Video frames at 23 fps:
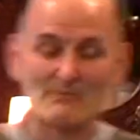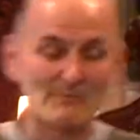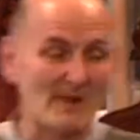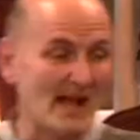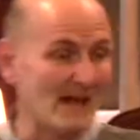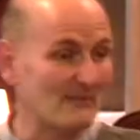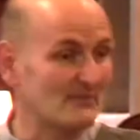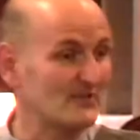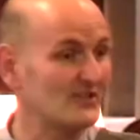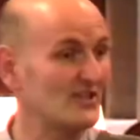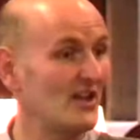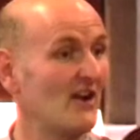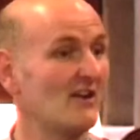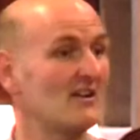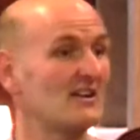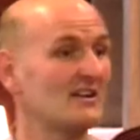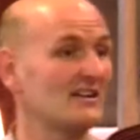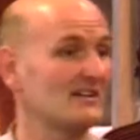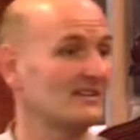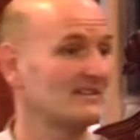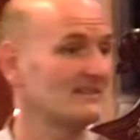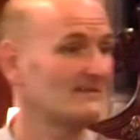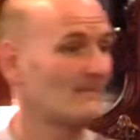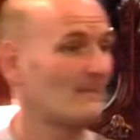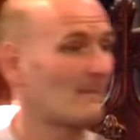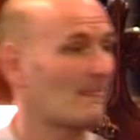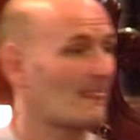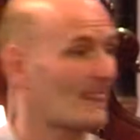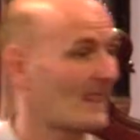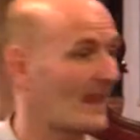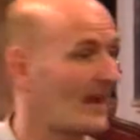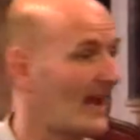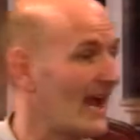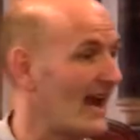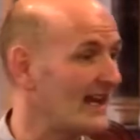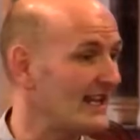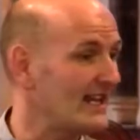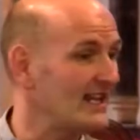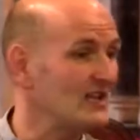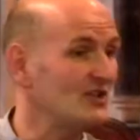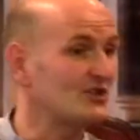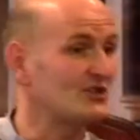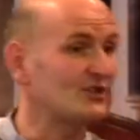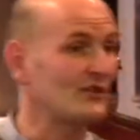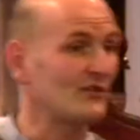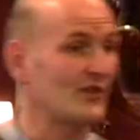perhaps younger. And
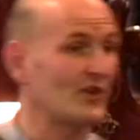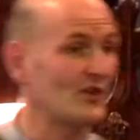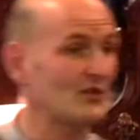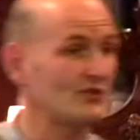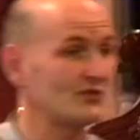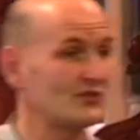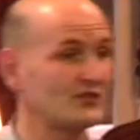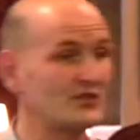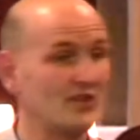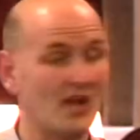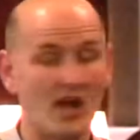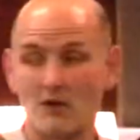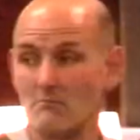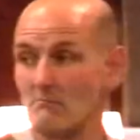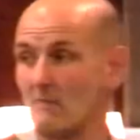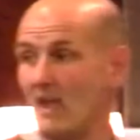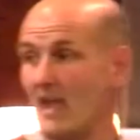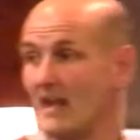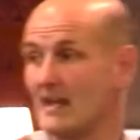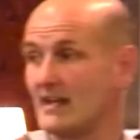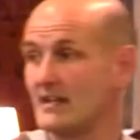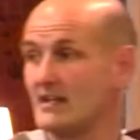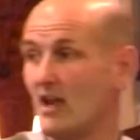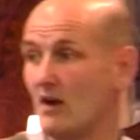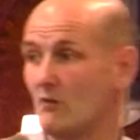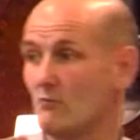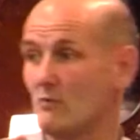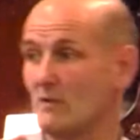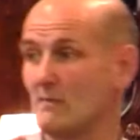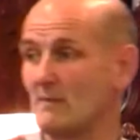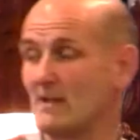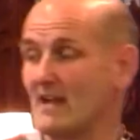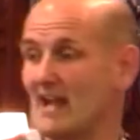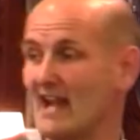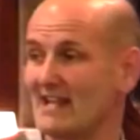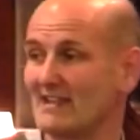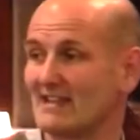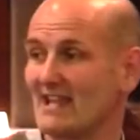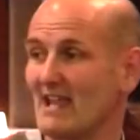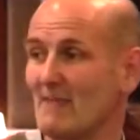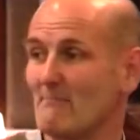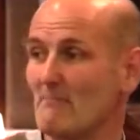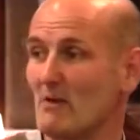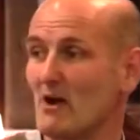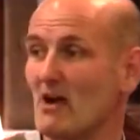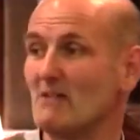each of those young men and young women had
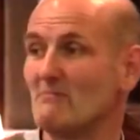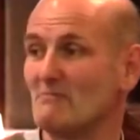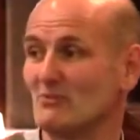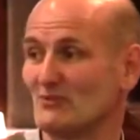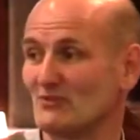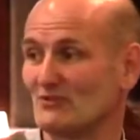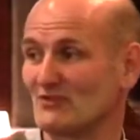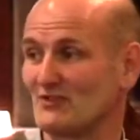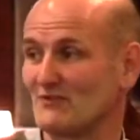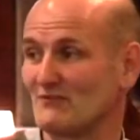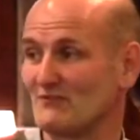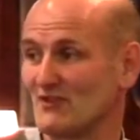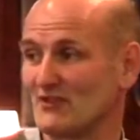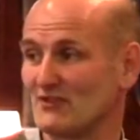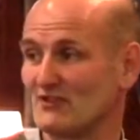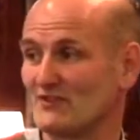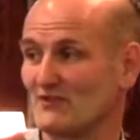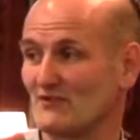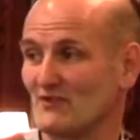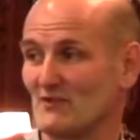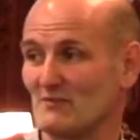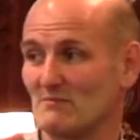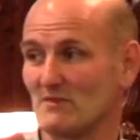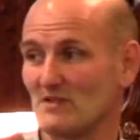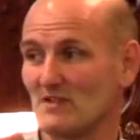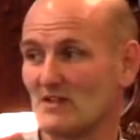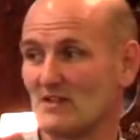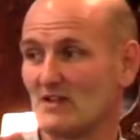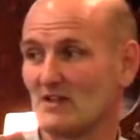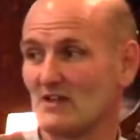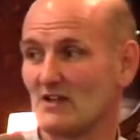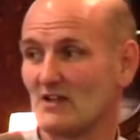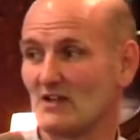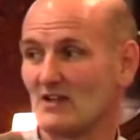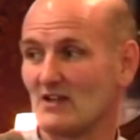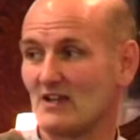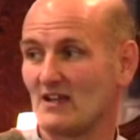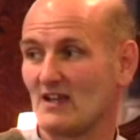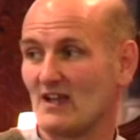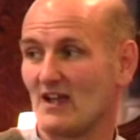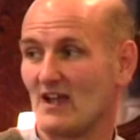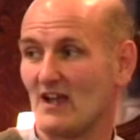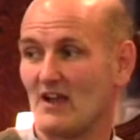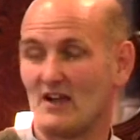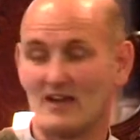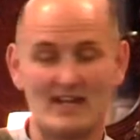their Bibles in front of them
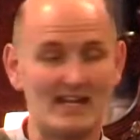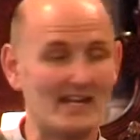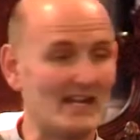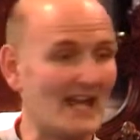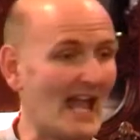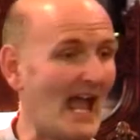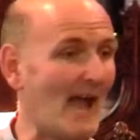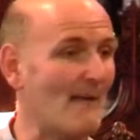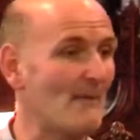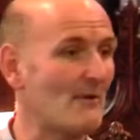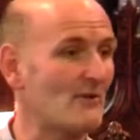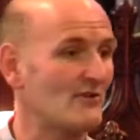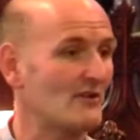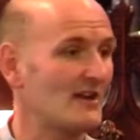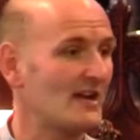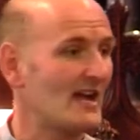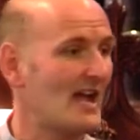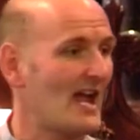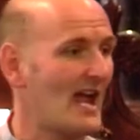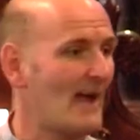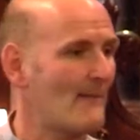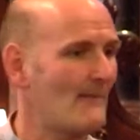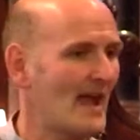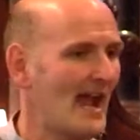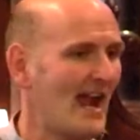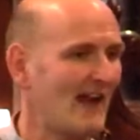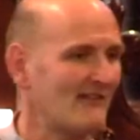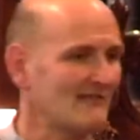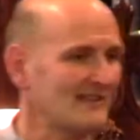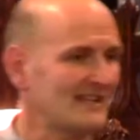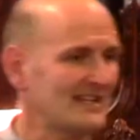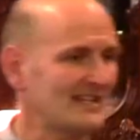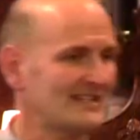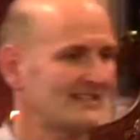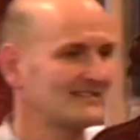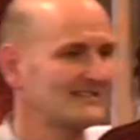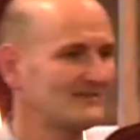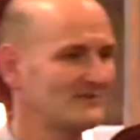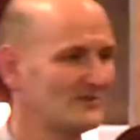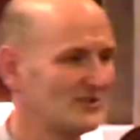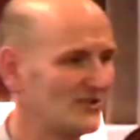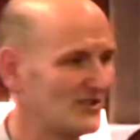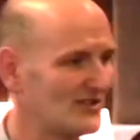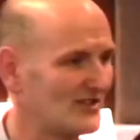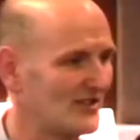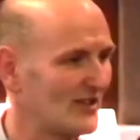uh, in Amar Amharic,
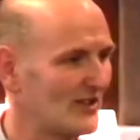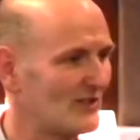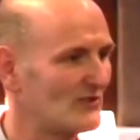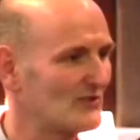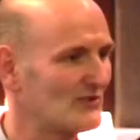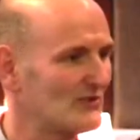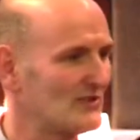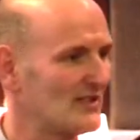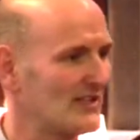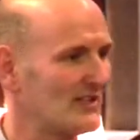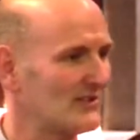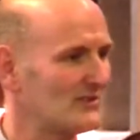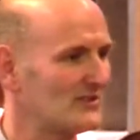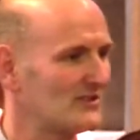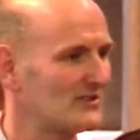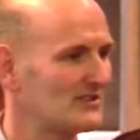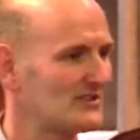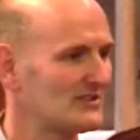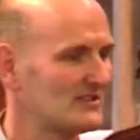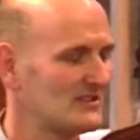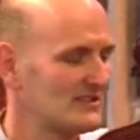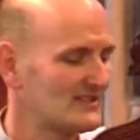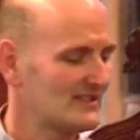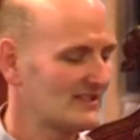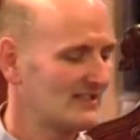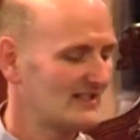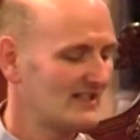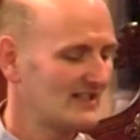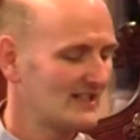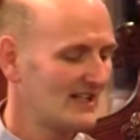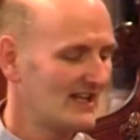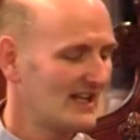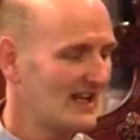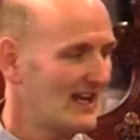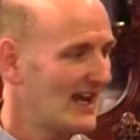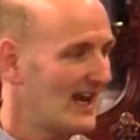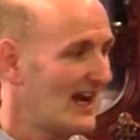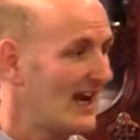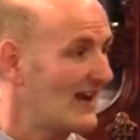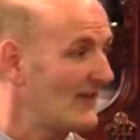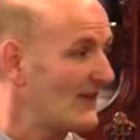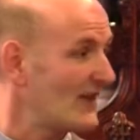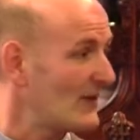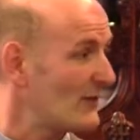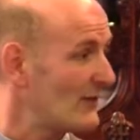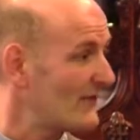which is the local language,
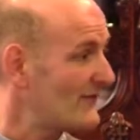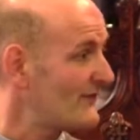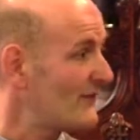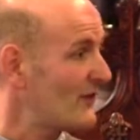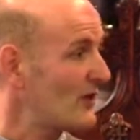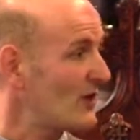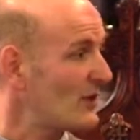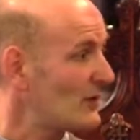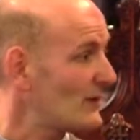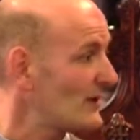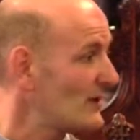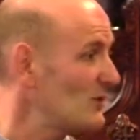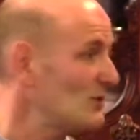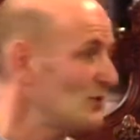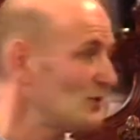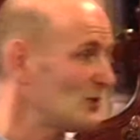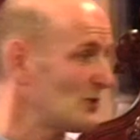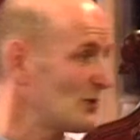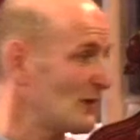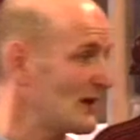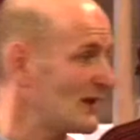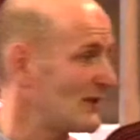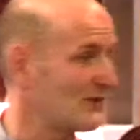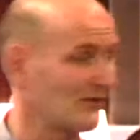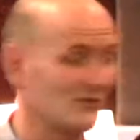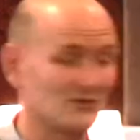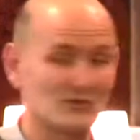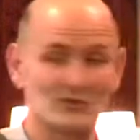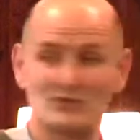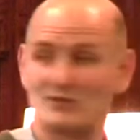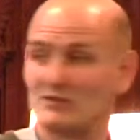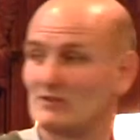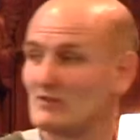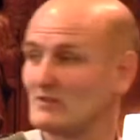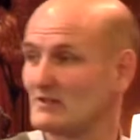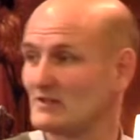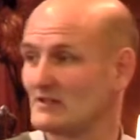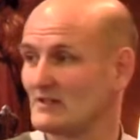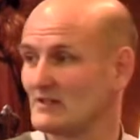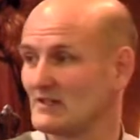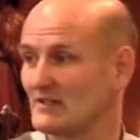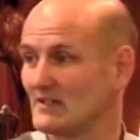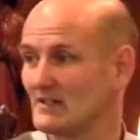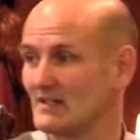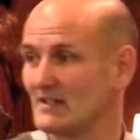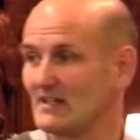and they were following all the way through.
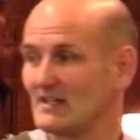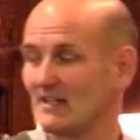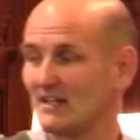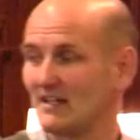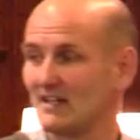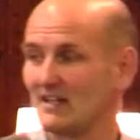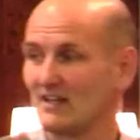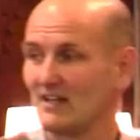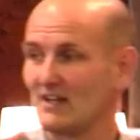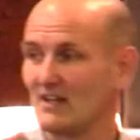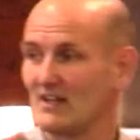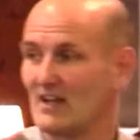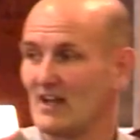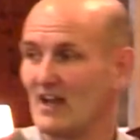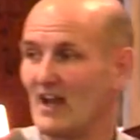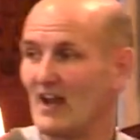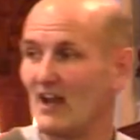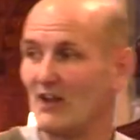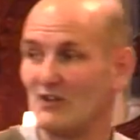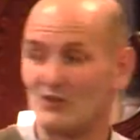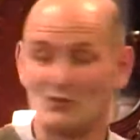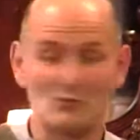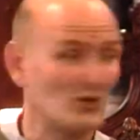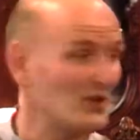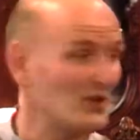Uh, the